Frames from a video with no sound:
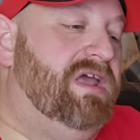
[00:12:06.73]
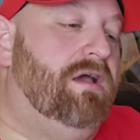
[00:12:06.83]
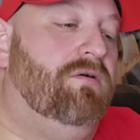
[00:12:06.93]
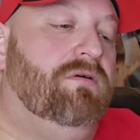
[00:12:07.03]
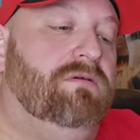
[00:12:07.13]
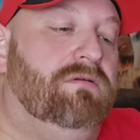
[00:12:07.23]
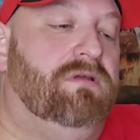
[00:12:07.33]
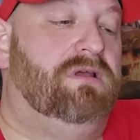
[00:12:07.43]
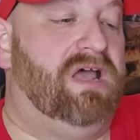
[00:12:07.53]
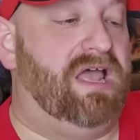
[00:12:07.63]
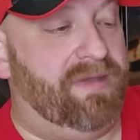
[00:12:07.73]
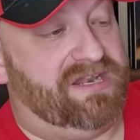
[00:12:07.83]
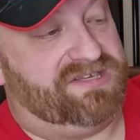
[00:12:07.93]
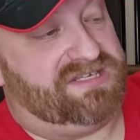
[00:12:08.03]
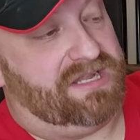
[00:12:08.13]
now I
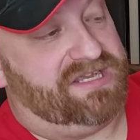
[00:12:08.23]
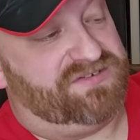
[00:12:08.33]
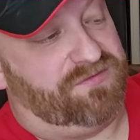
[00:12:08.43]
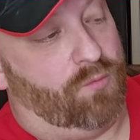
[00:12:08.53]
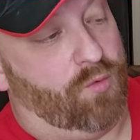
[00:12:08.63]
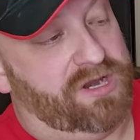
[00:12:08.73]
made a slice from